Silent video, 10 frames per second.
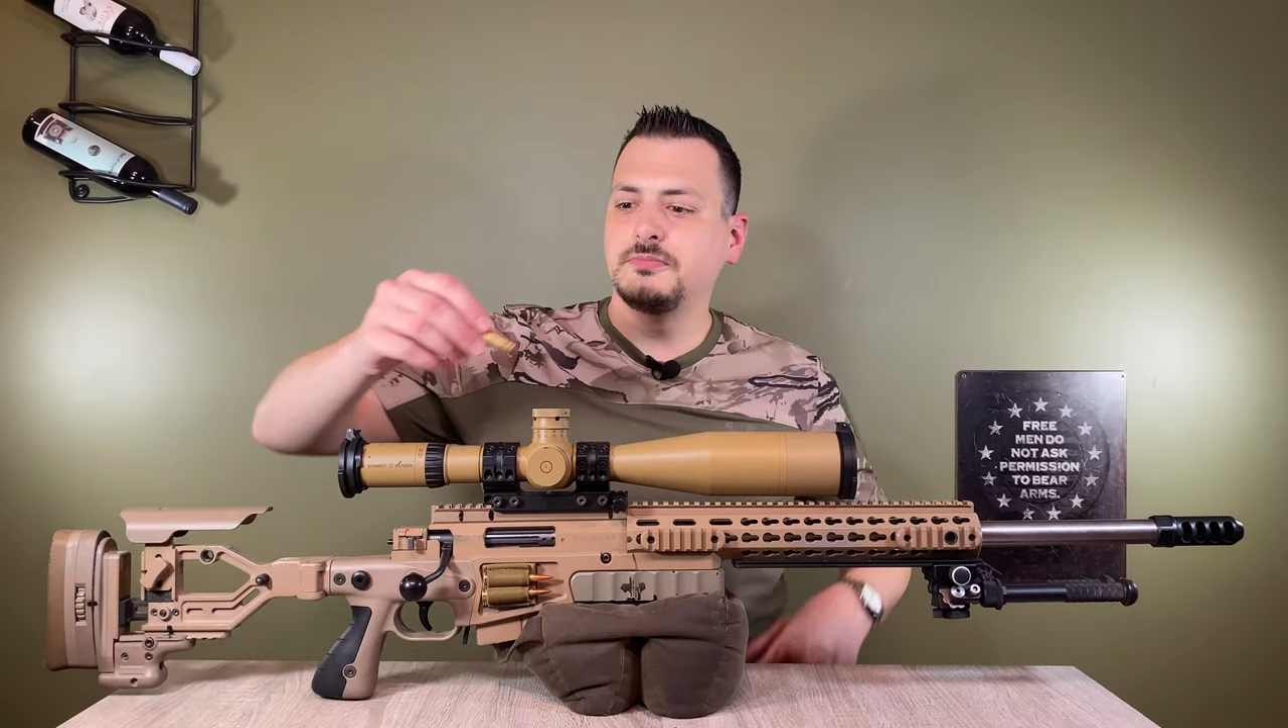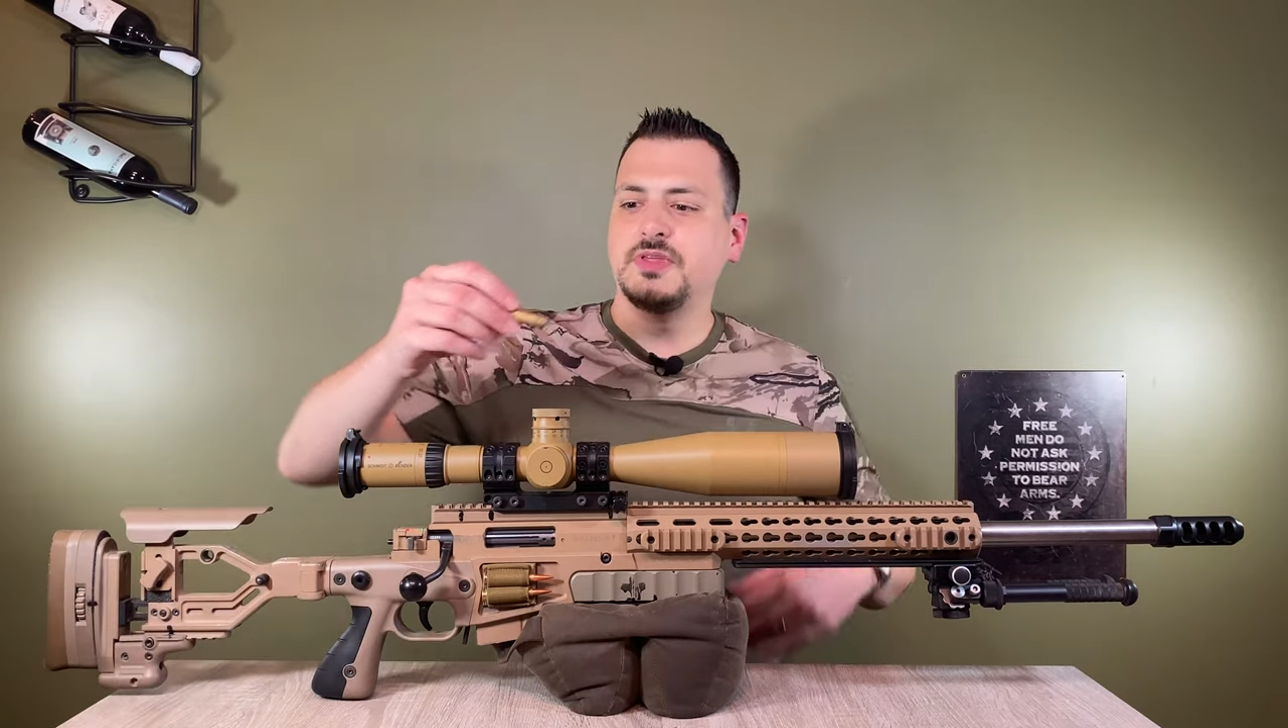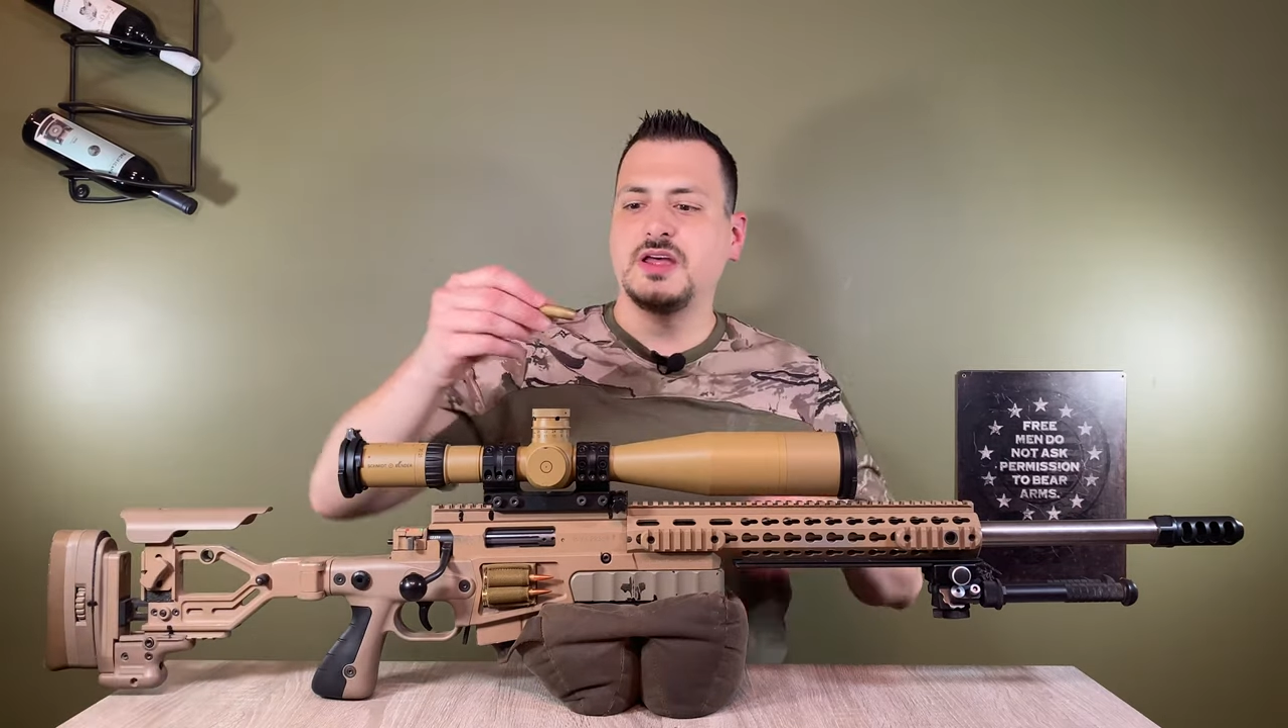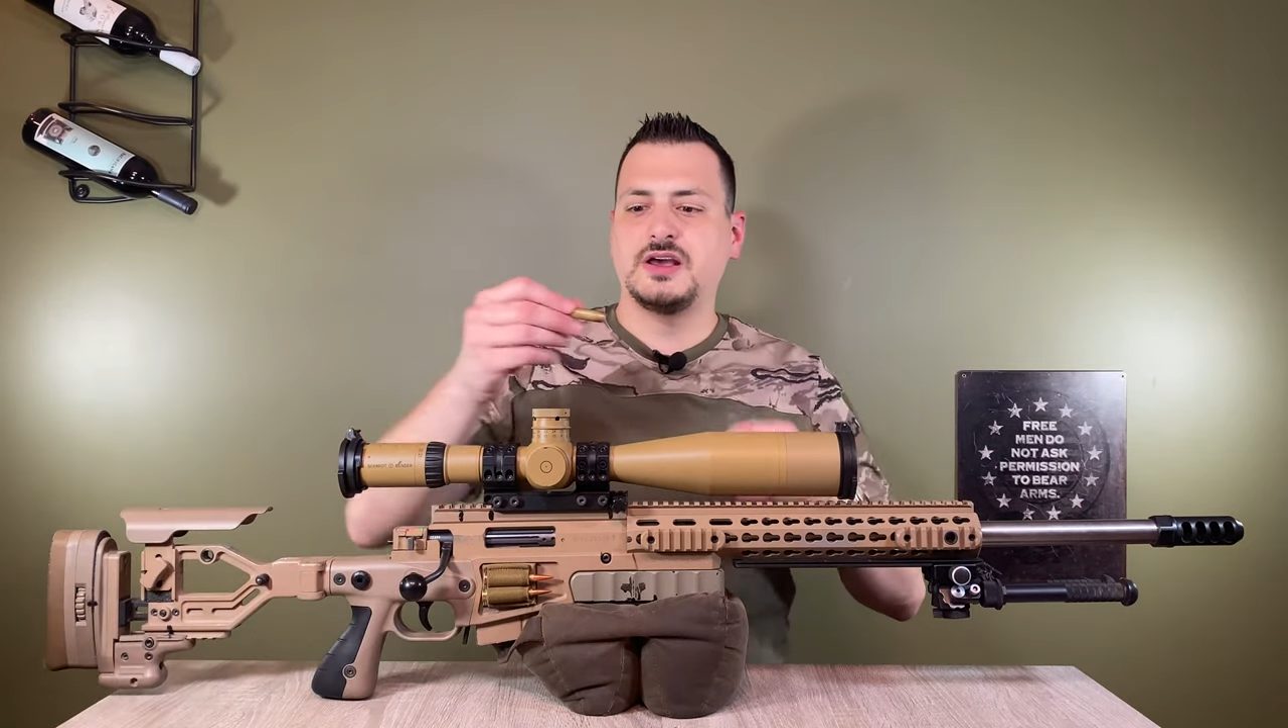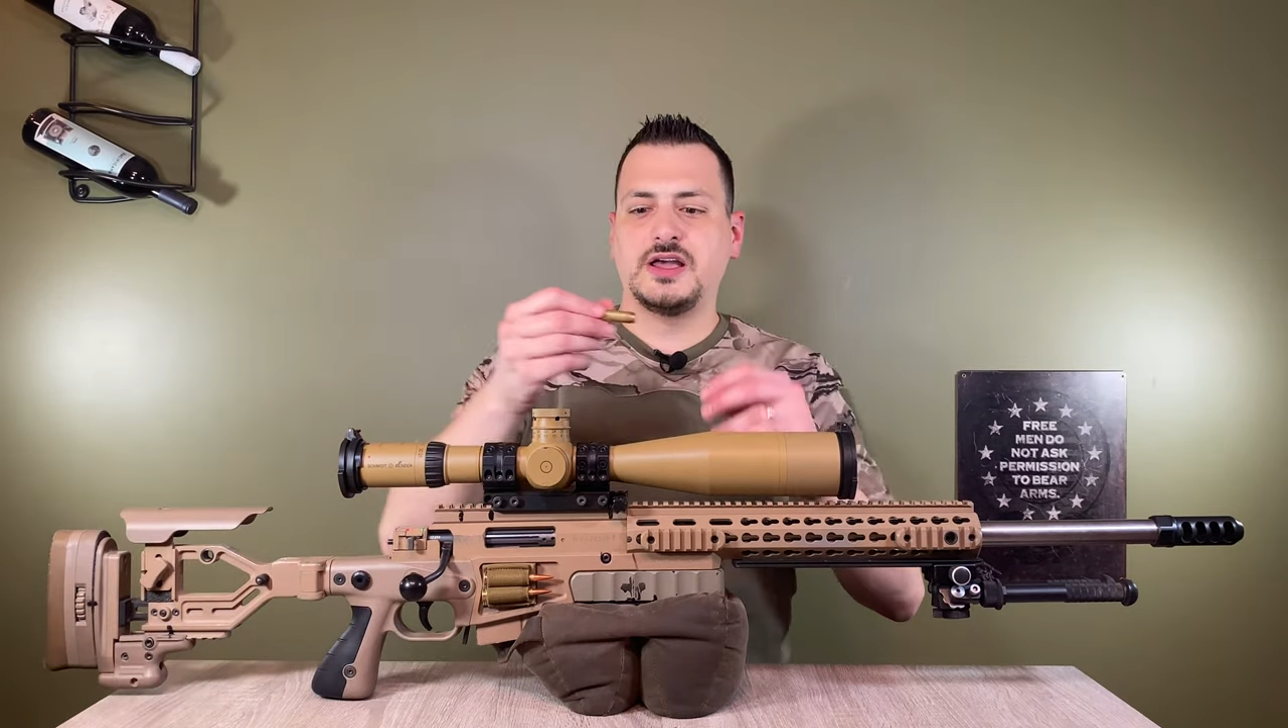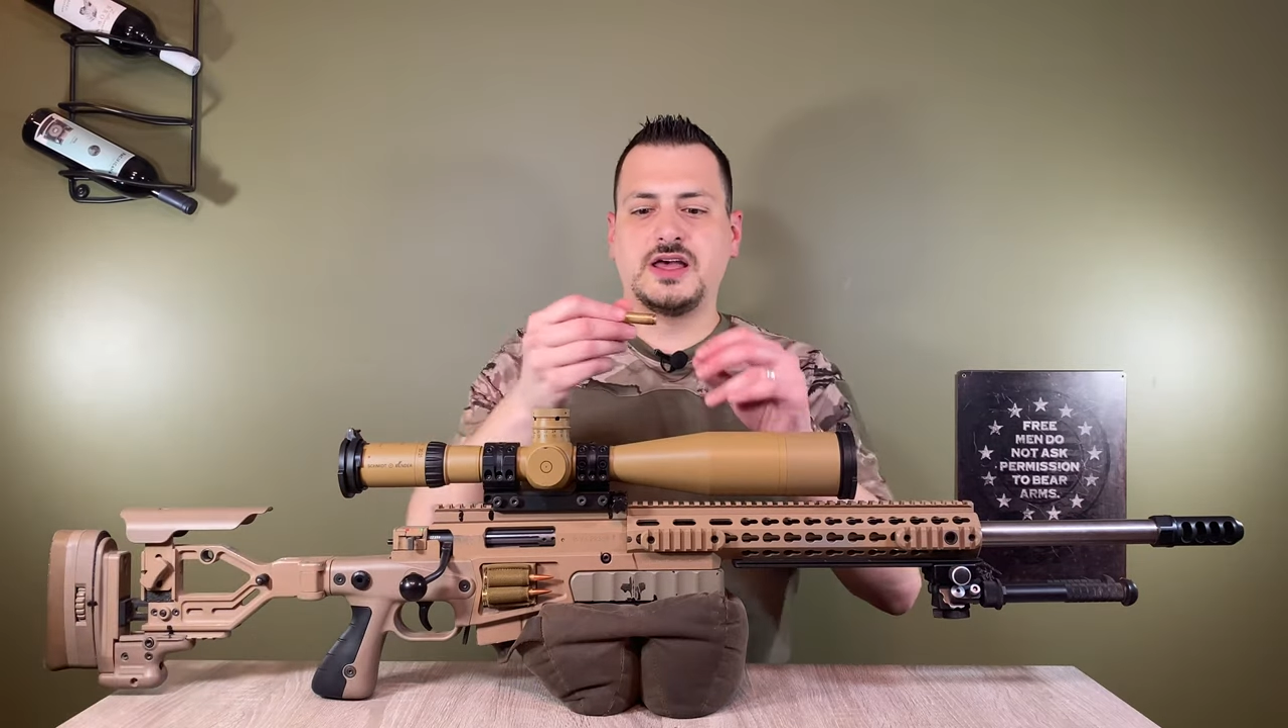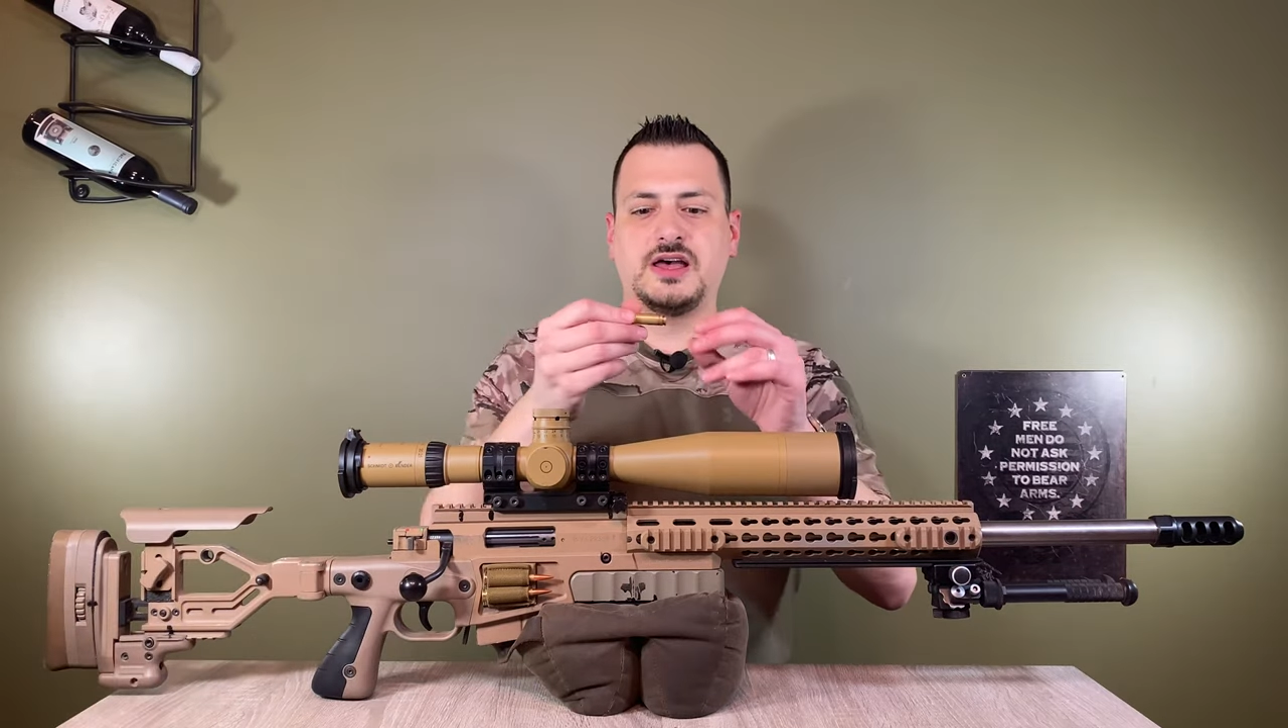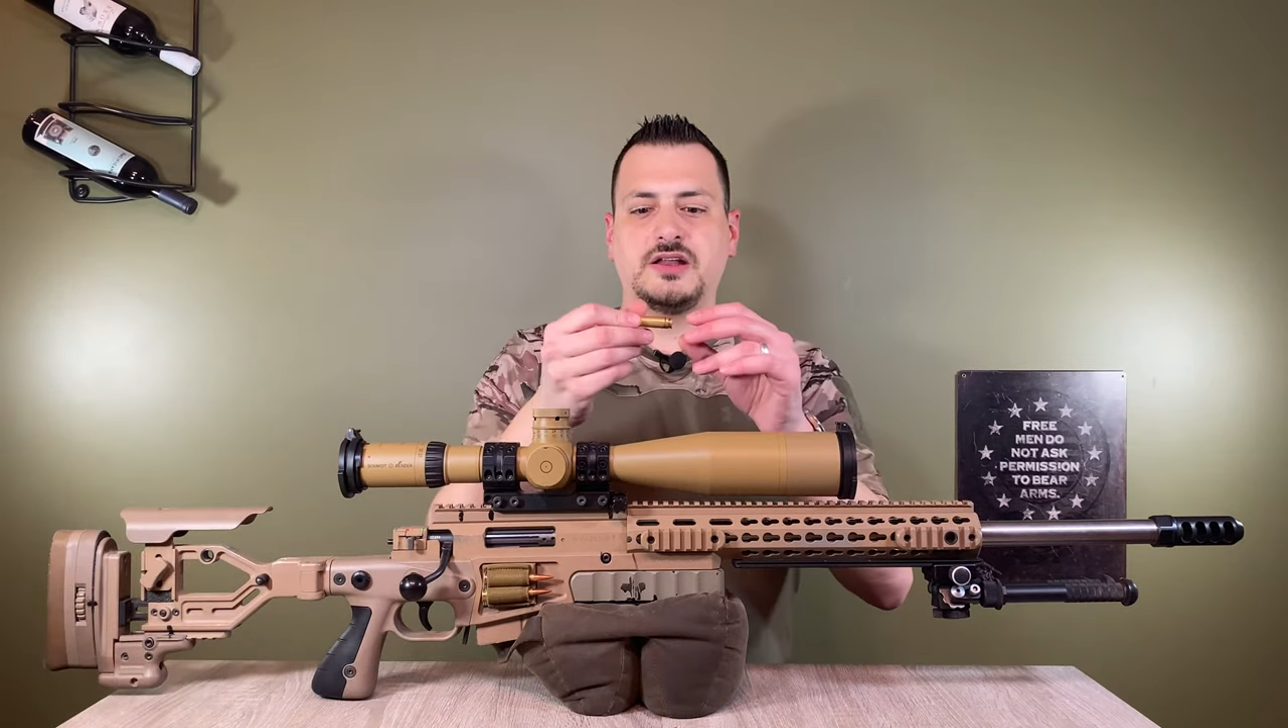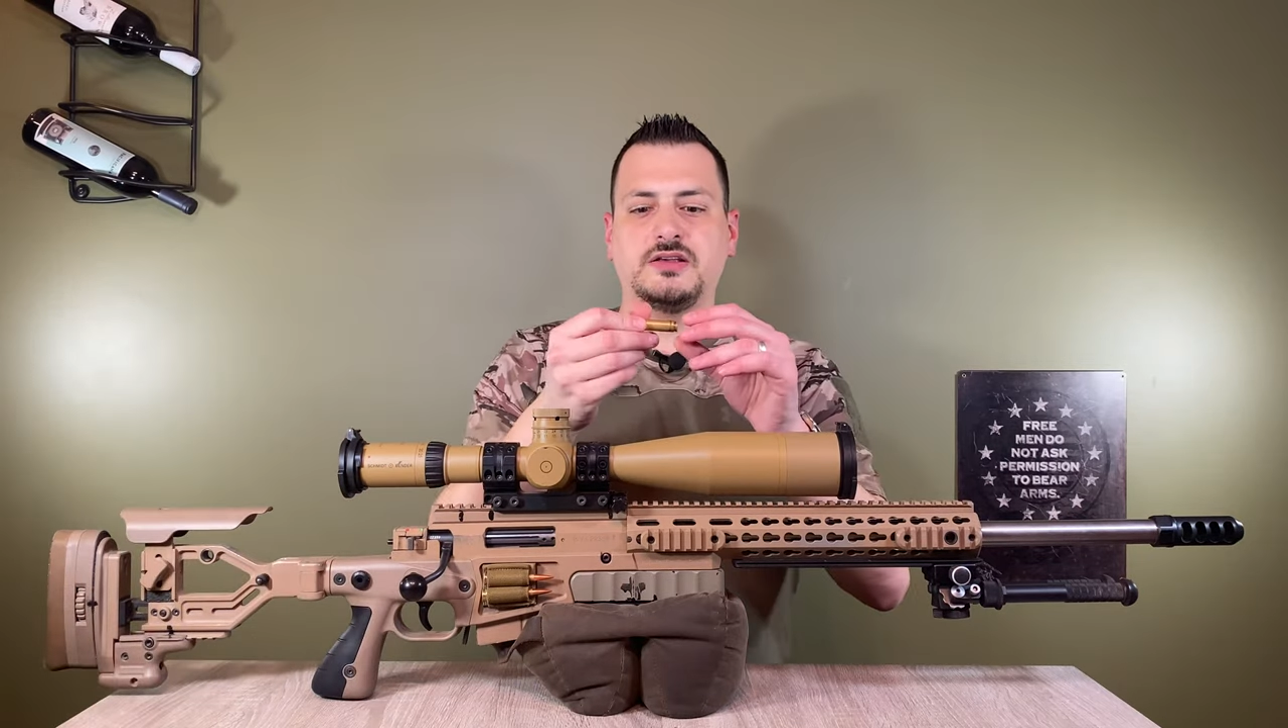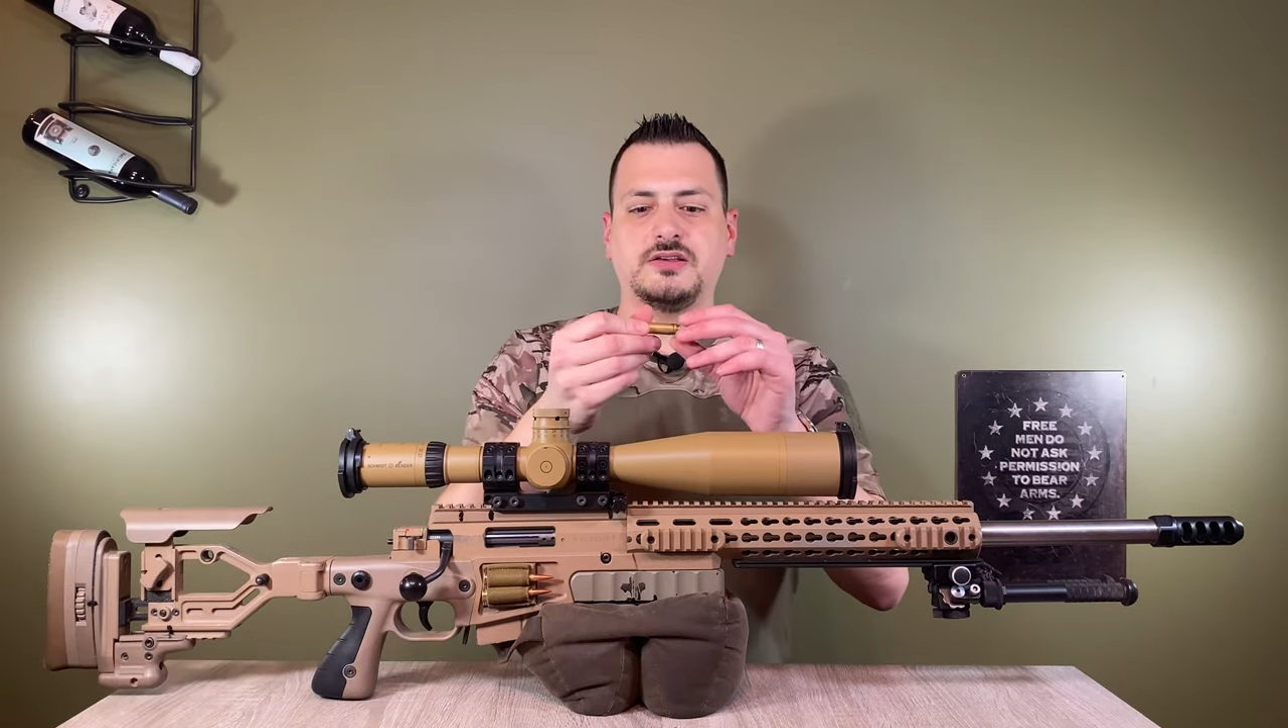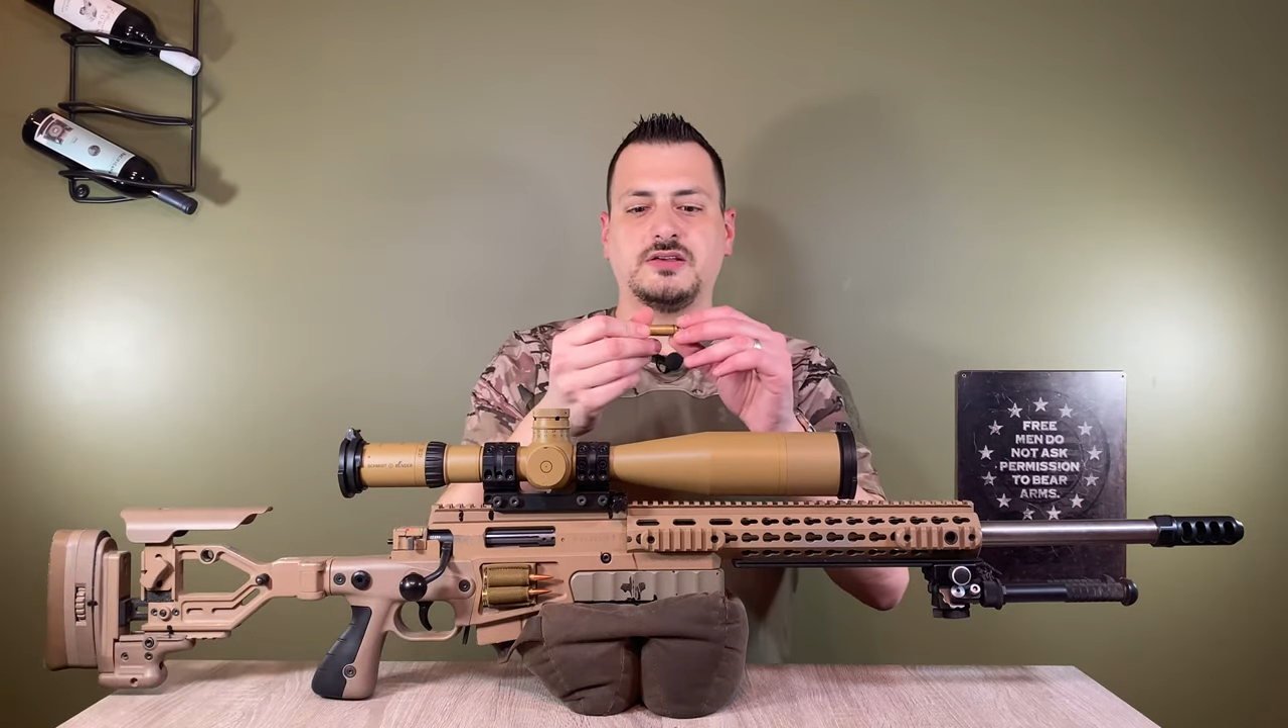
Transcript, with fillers: then I had